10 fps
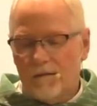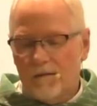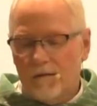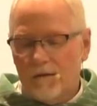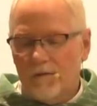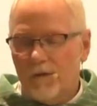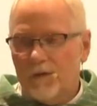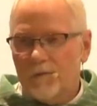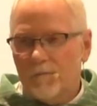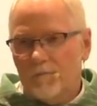over
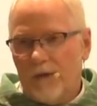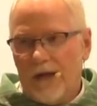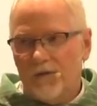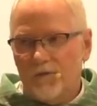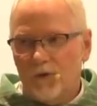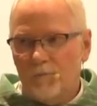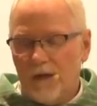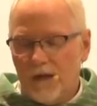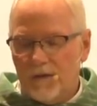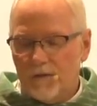these past few
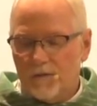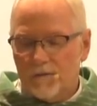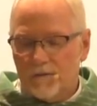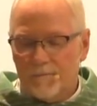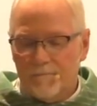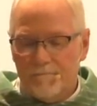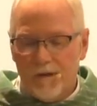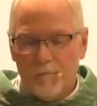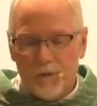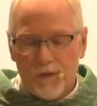months
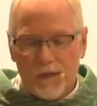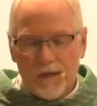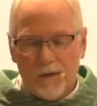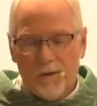in particular.